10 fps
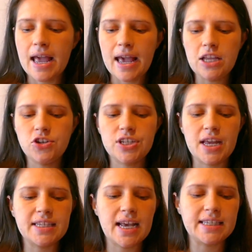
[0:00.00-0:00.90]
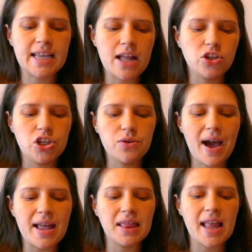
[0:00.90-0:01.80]
Interesting, because I said you
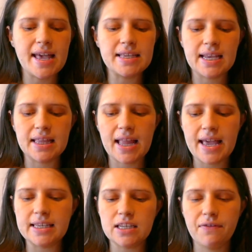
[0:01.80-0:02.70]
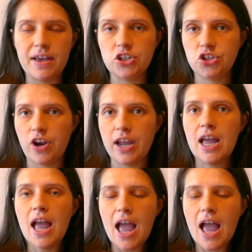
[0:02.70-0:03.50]
had layers and layers of history.